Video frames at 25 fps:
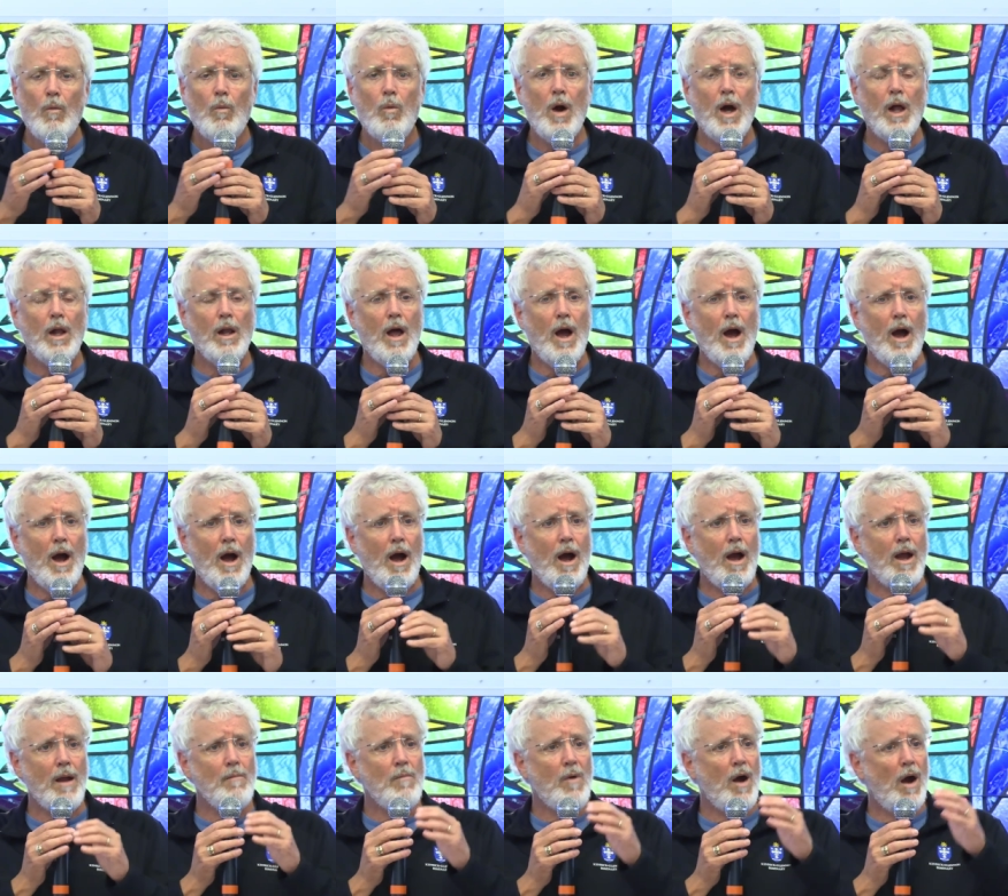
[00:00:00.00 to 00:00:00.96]
while
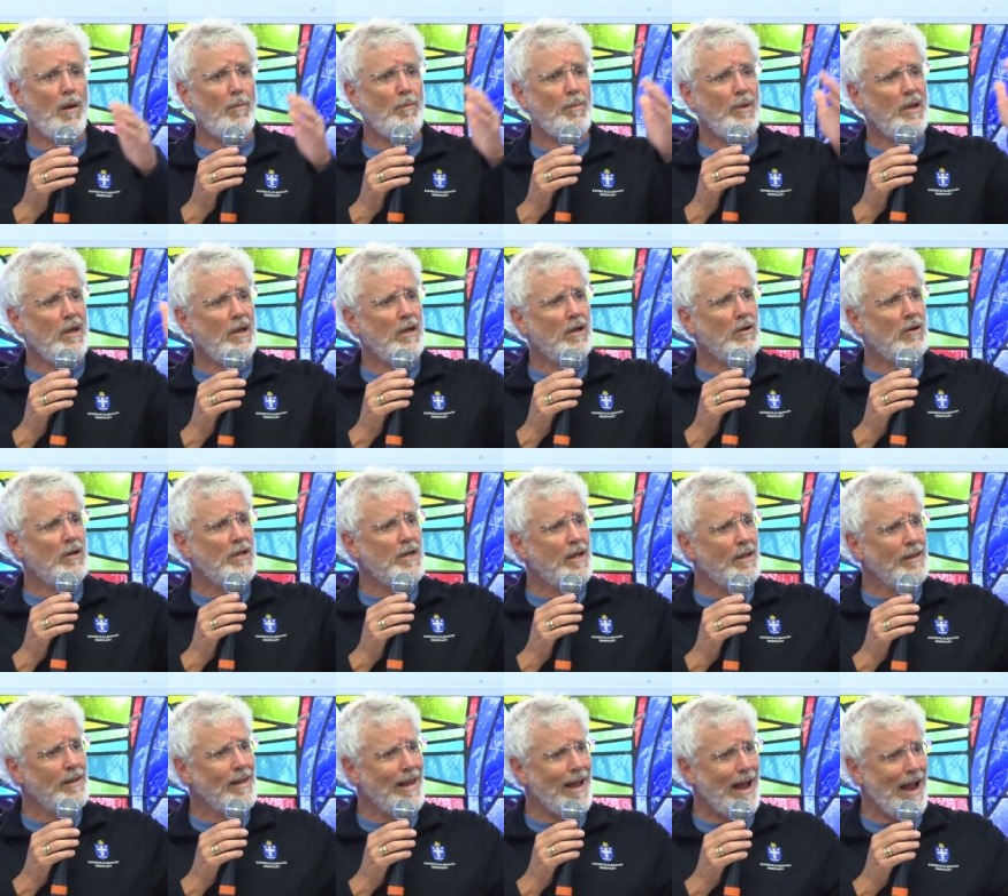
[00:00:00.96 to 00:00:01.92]
I'm up here in
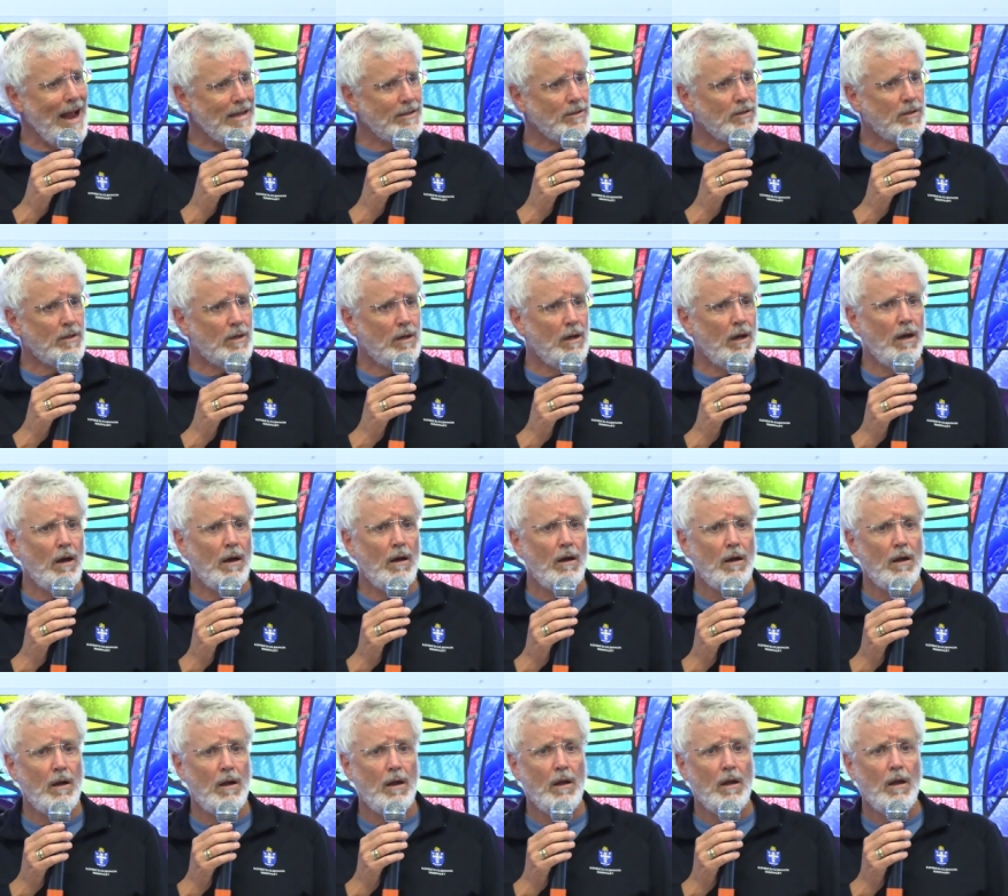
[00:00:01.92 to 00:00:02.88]
Alaska
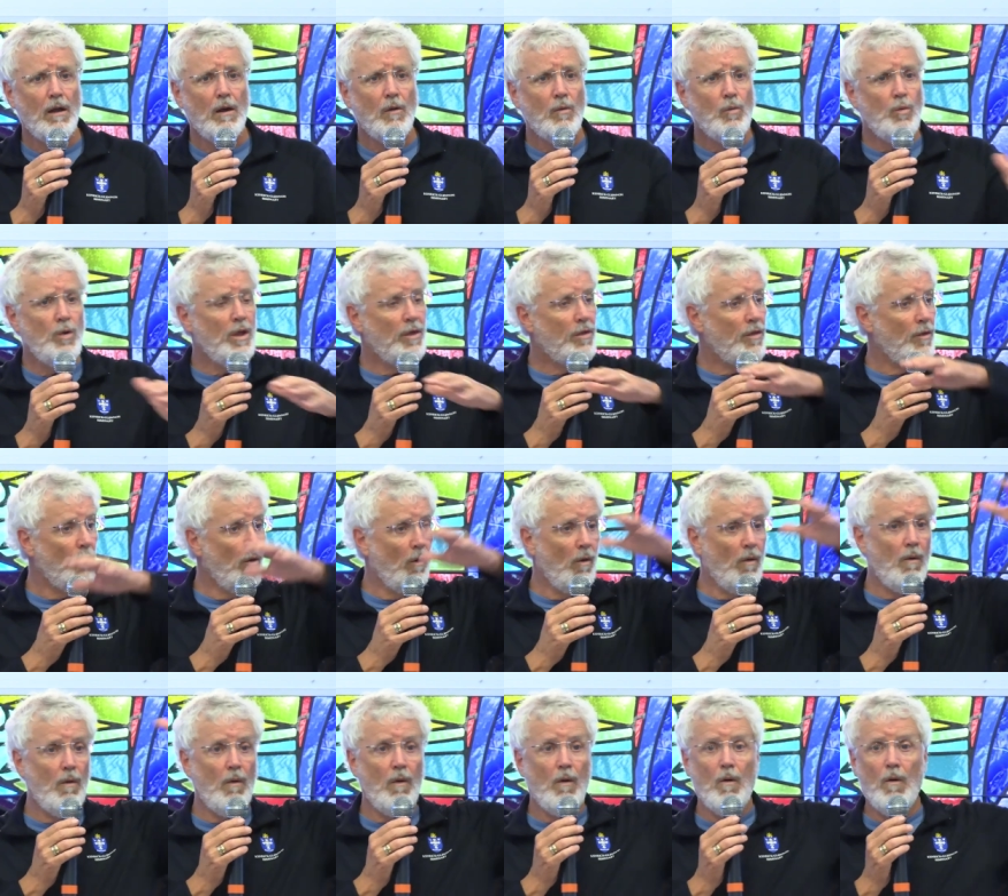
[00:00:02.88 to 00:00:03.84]
with
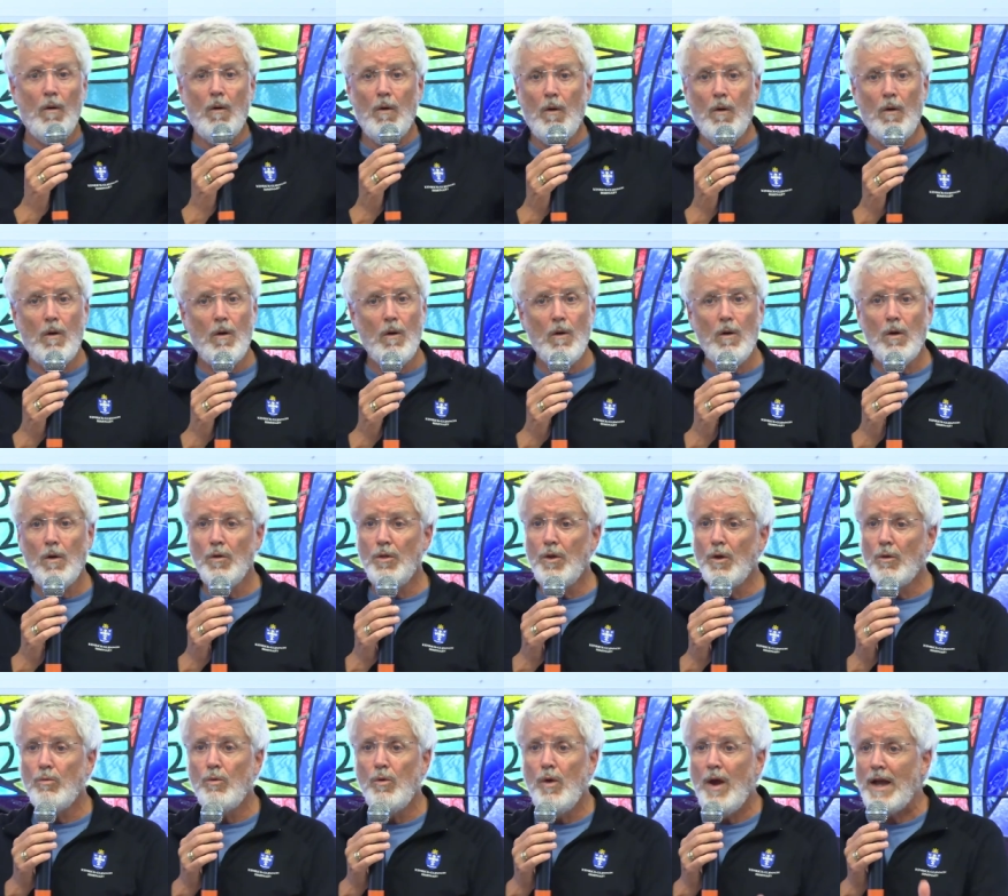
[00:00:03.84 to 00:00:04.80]
all
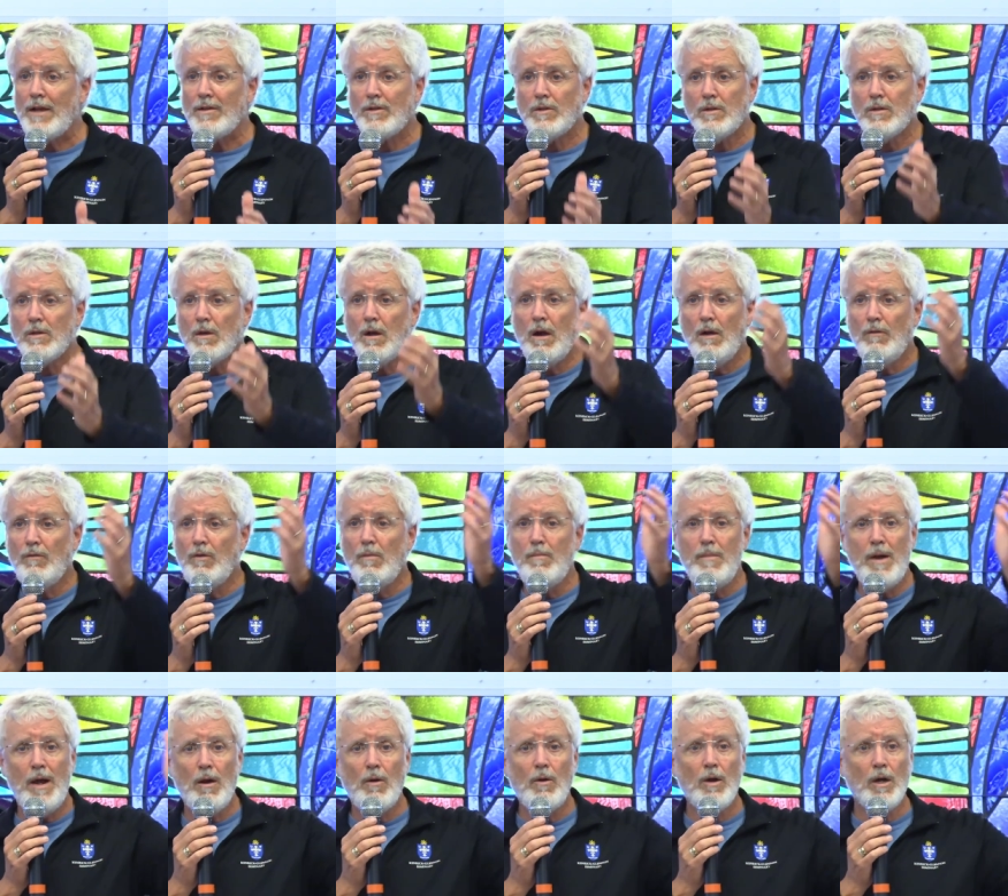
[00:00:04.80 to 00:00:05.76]
the rest of
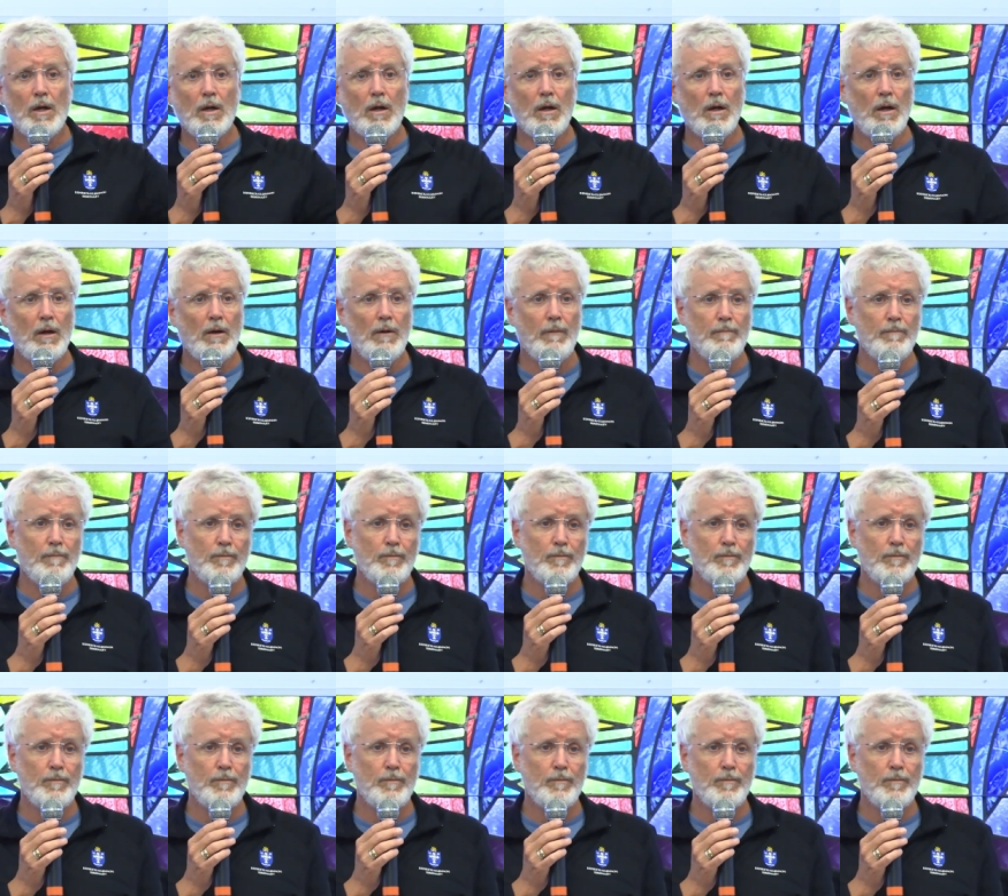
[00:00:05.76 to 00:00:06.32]
America.